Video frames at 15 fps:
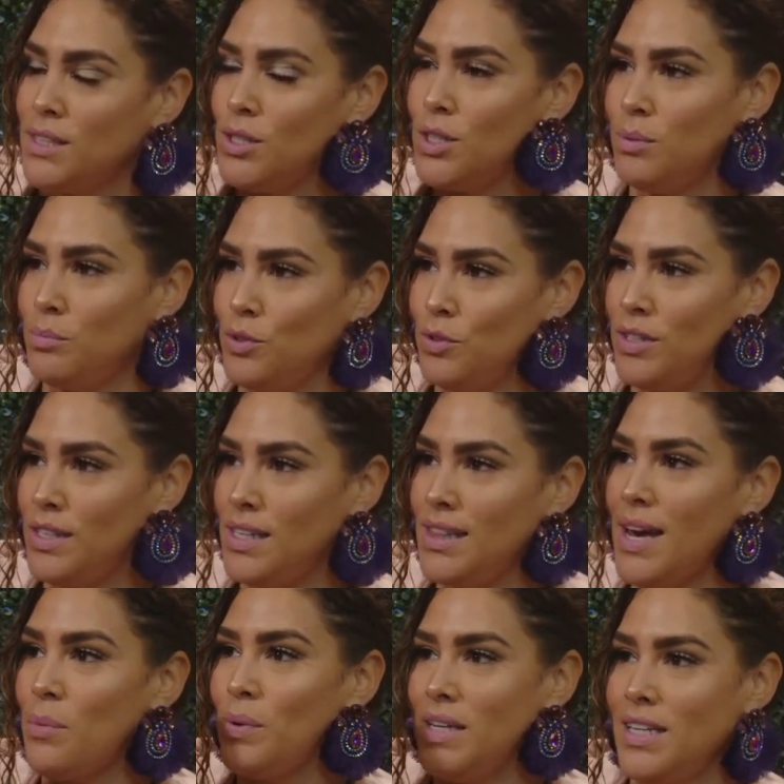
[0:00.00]
the community
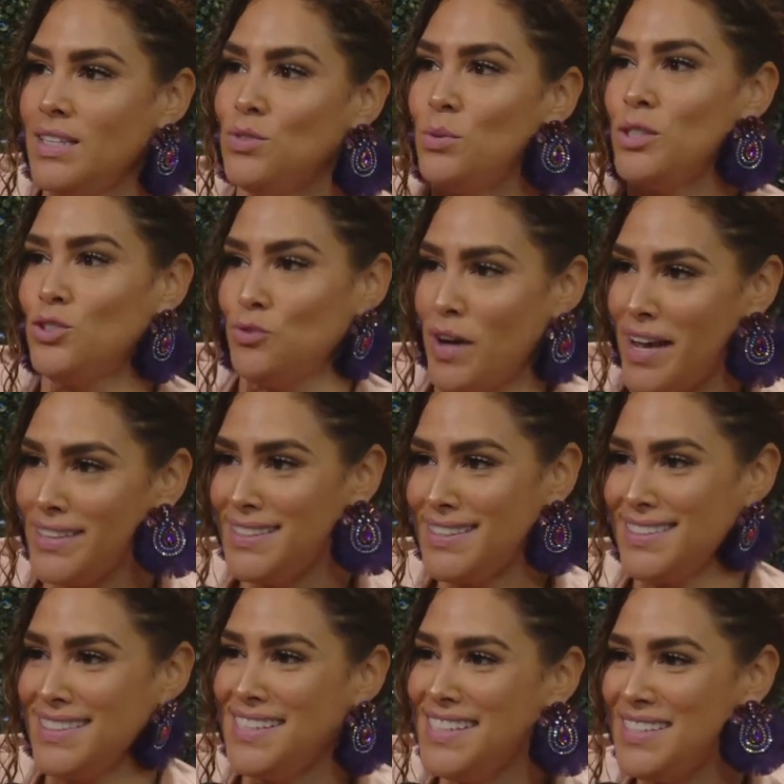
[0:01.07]
that we need to
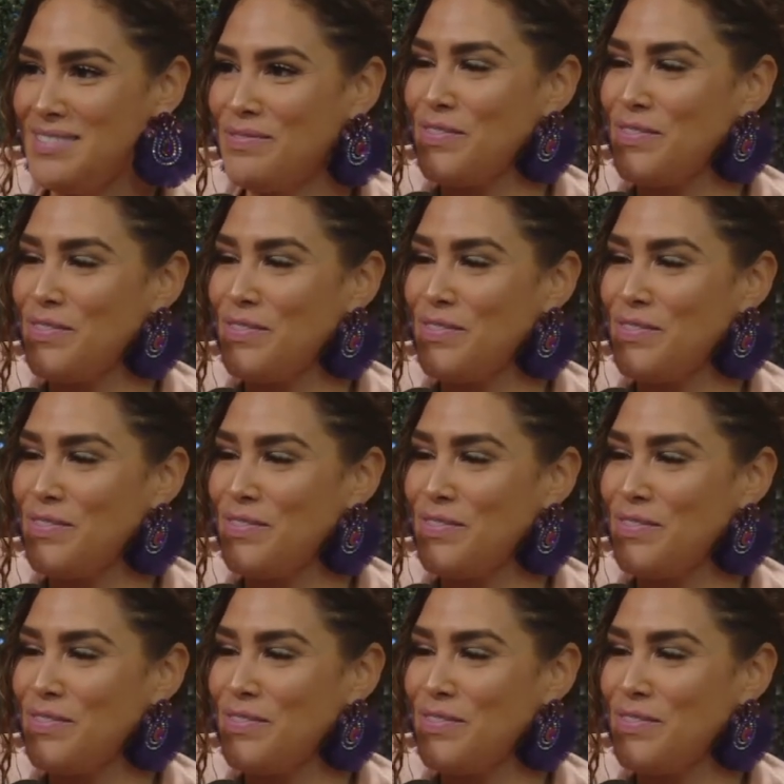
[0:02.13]
address yep.